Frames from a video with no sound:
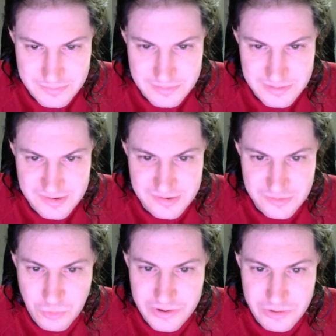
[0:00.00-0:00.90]
It's
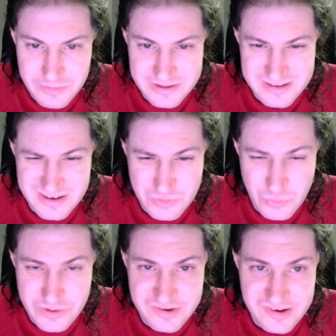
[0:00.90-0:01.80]
why you might get a
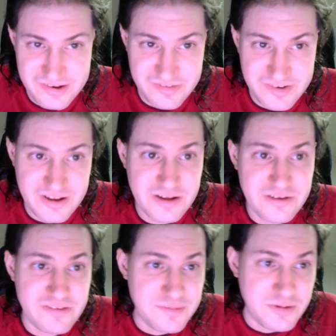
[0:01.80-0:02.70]
weird sense of scale out
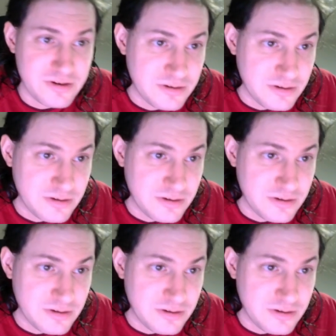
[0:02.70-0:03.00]
of this model.